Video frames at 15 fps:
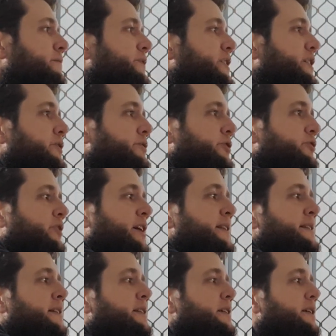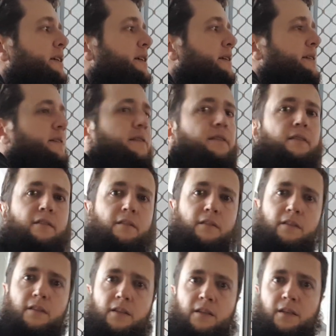The interest rate's in years.
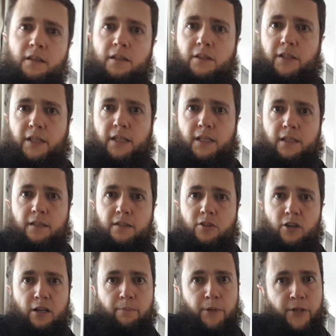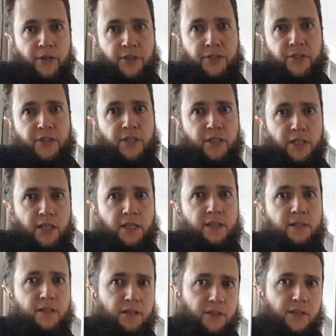The time period is in
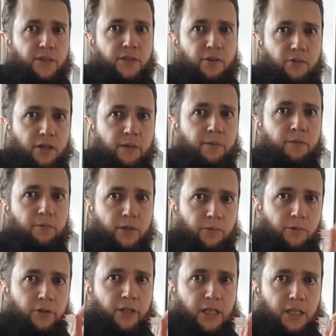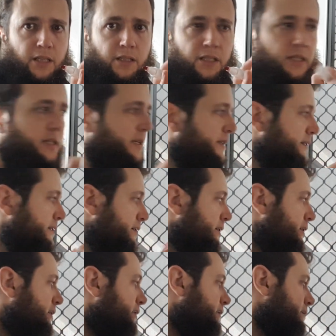years, so there's agreement. We're working in years.
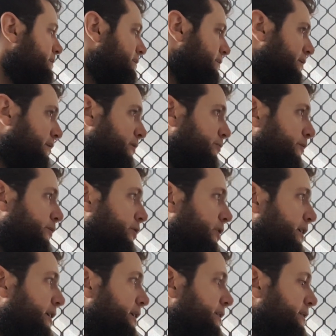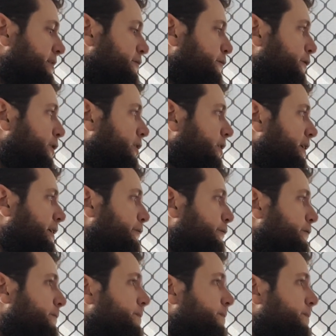So we've got N is 5.